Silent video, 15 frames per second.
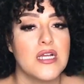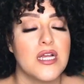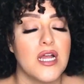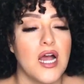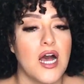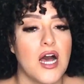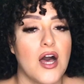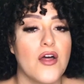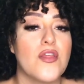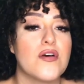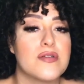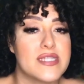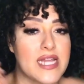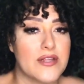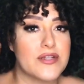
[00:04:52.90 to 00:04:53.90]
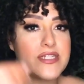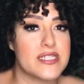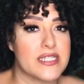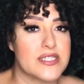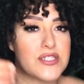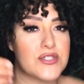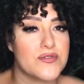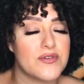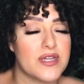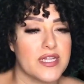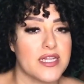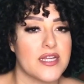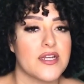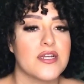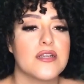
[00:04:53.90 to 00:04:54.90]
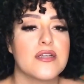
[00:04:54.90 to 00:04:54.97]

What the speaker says: Although celery sticks do fit in there.